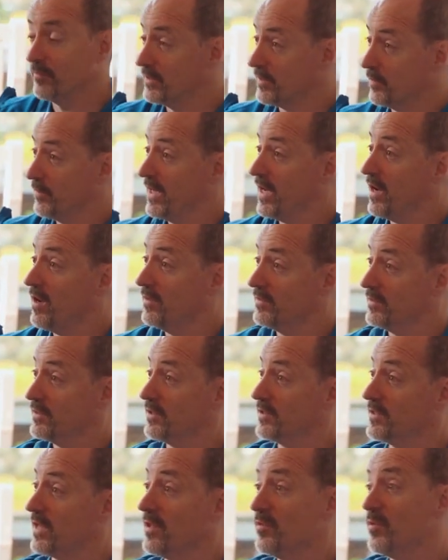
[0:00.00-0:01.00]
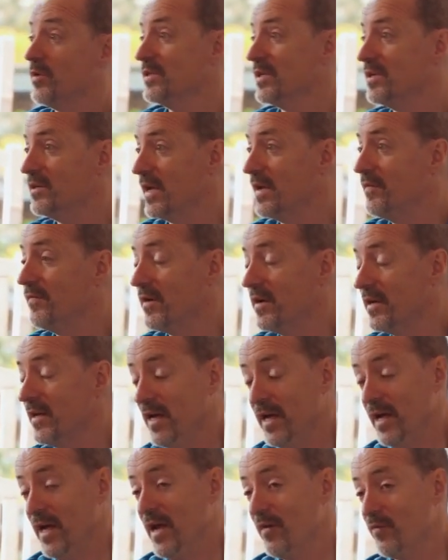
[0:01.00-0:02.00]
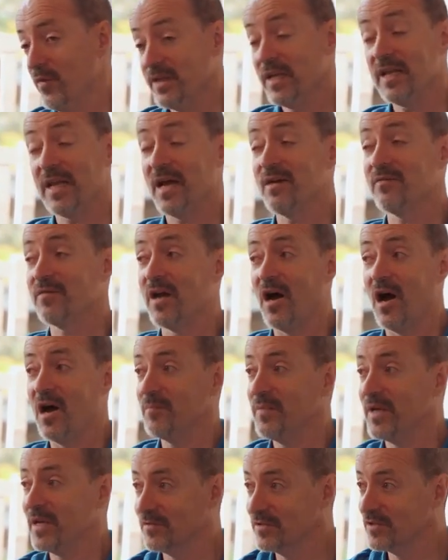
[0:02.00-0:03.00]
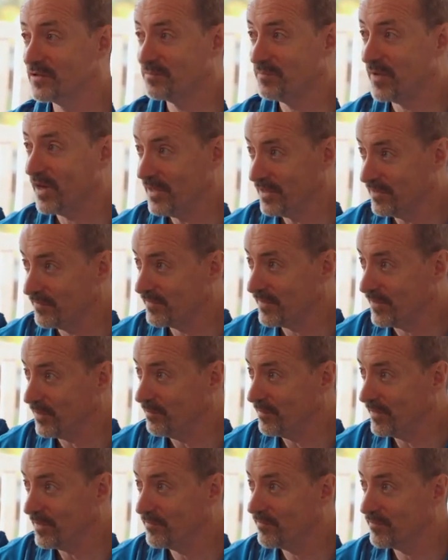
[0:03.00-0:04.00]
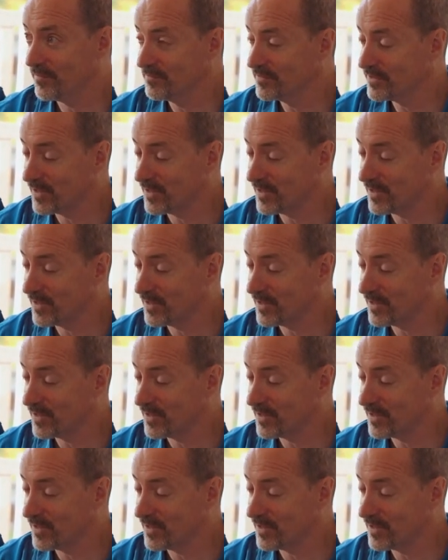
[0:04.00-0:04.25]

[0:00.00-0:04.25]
So we can't just, otherwise, if we didn't have that, I'd be able to just buy the film from